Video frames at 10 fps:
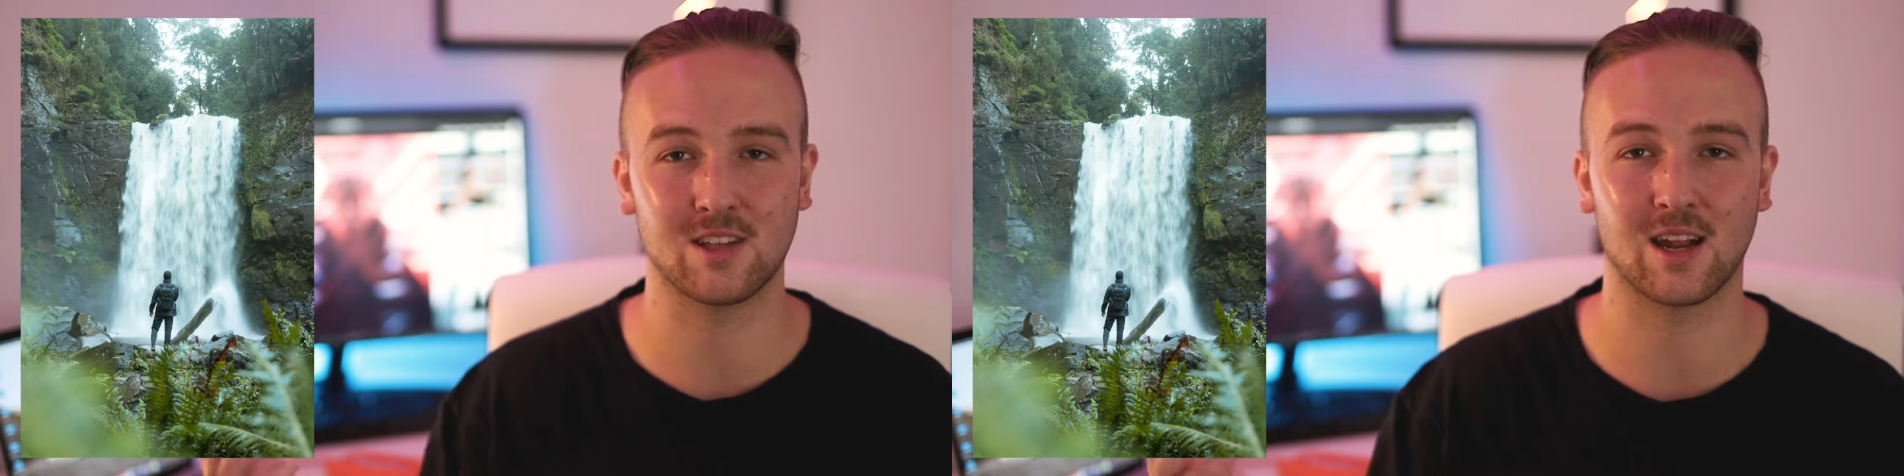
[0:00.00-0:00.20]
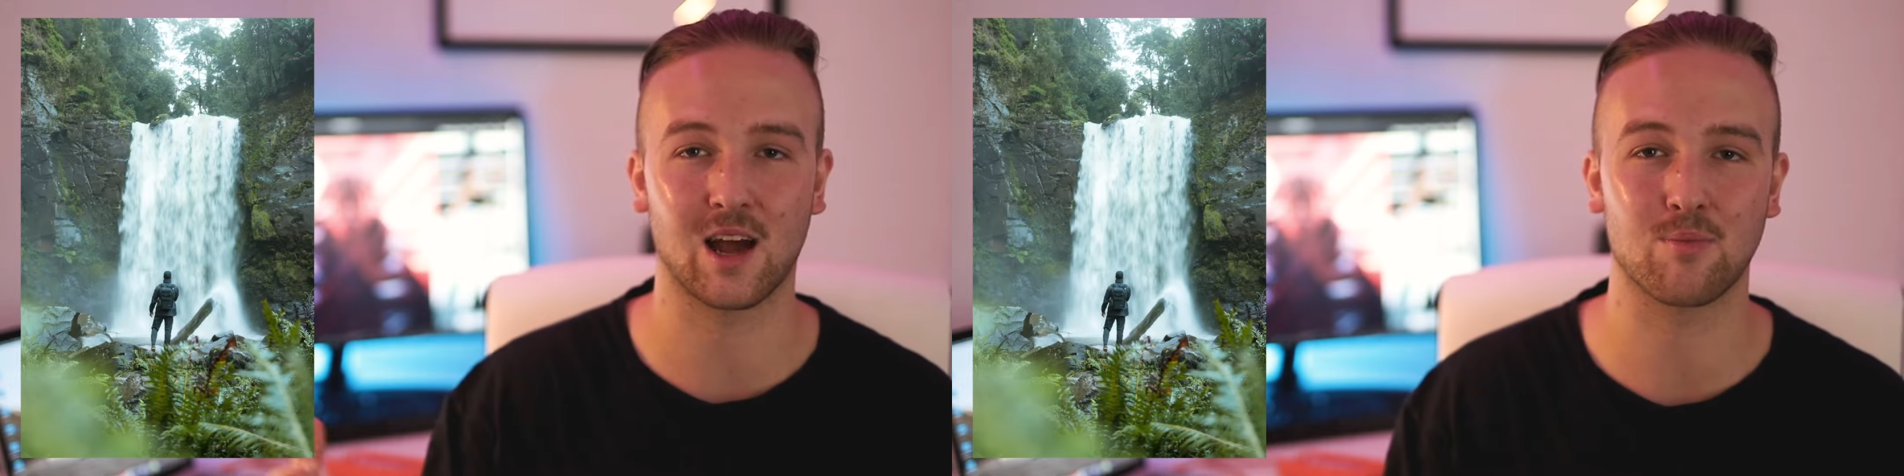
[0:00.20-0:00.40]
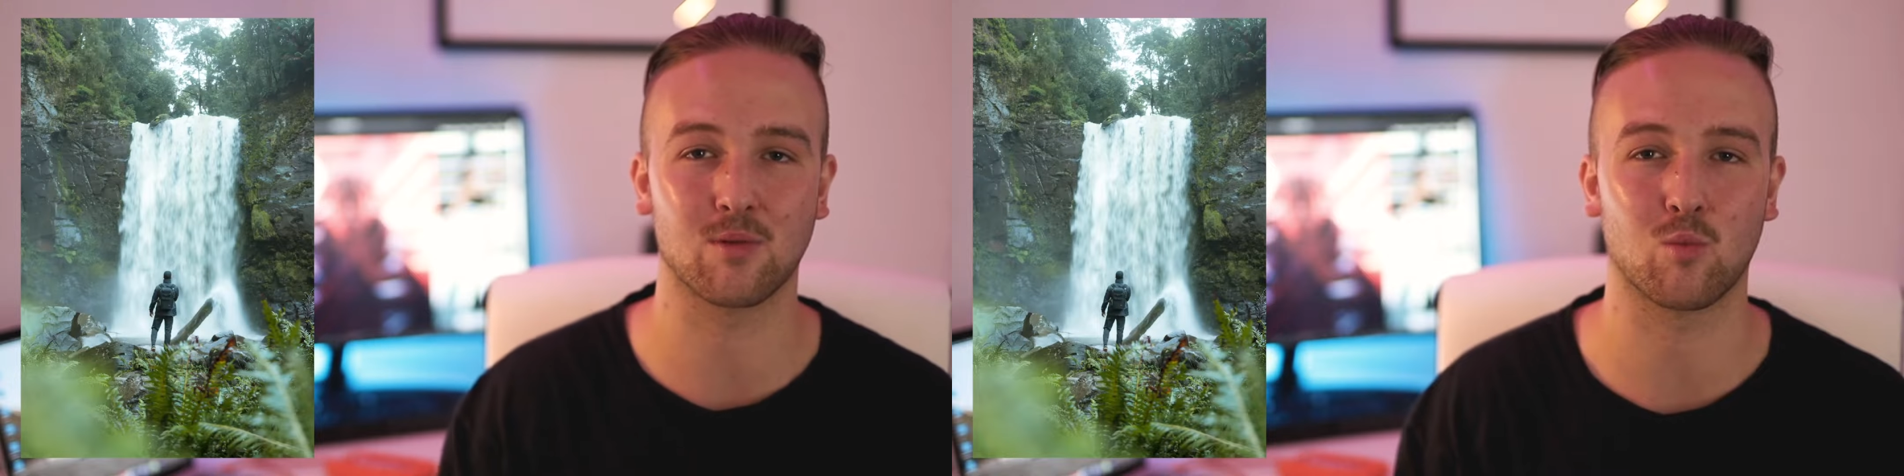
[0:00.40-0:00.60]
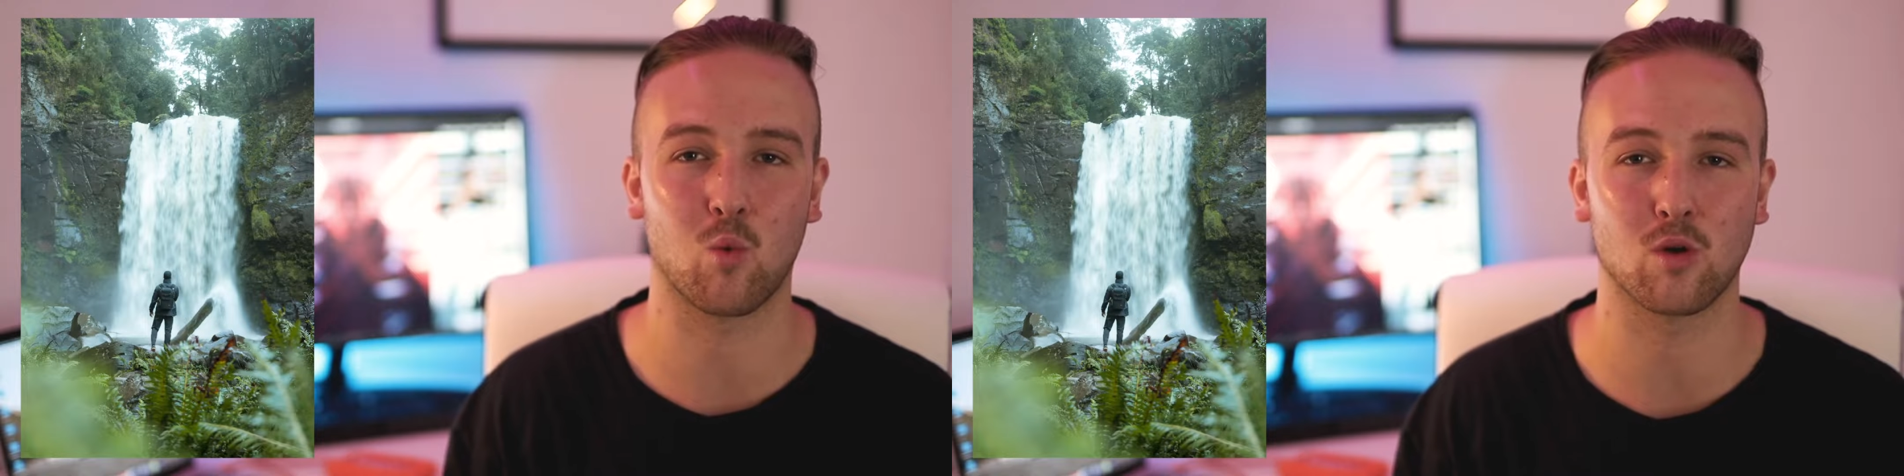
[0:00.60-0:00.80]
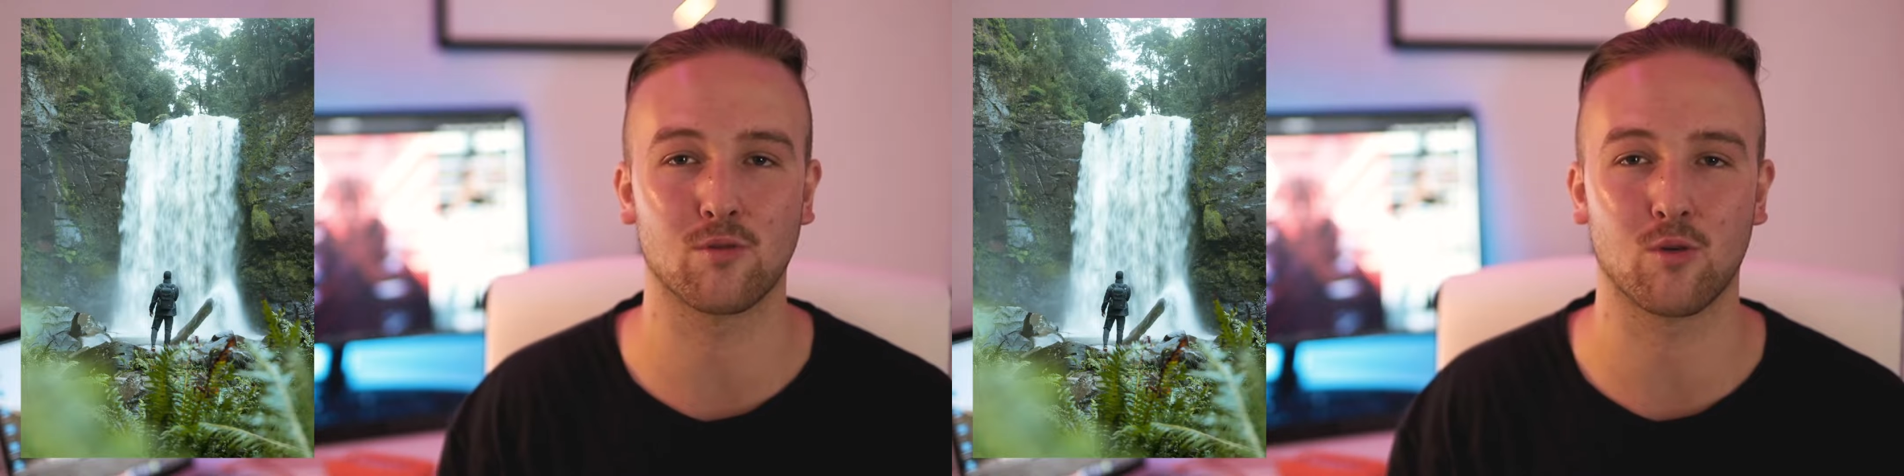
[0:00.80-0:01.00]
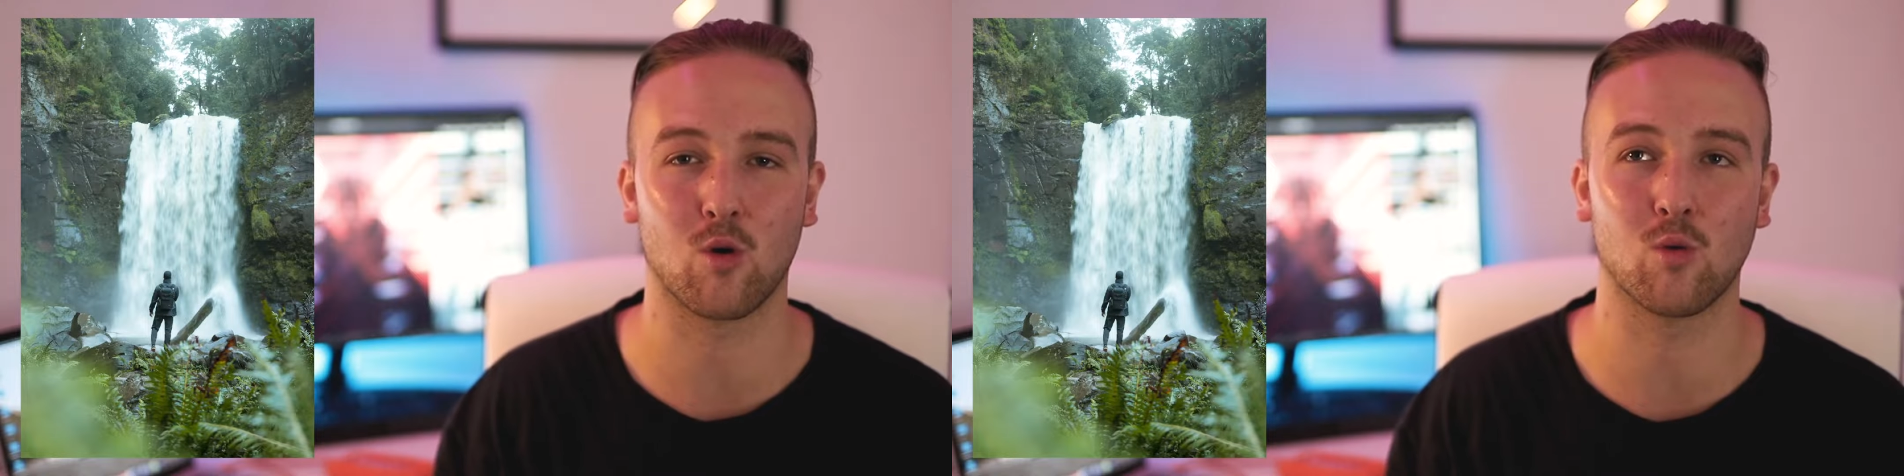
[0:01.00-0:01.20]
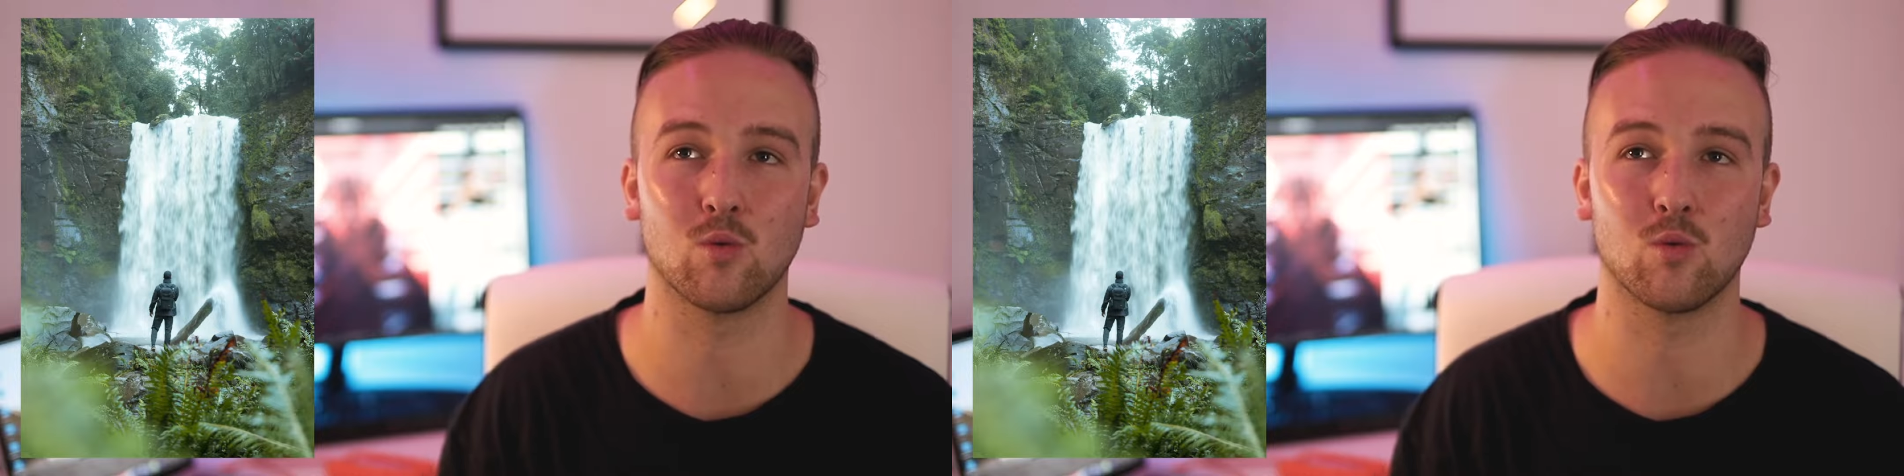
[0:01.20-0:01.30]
standing up in the waterfall,